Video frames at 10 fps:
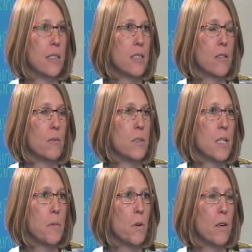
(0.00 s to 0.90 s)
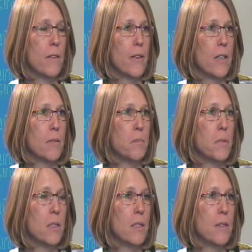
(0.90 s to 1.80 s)
So we'll see more of him
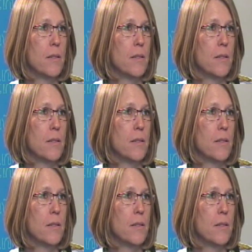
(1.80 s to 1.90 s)
um,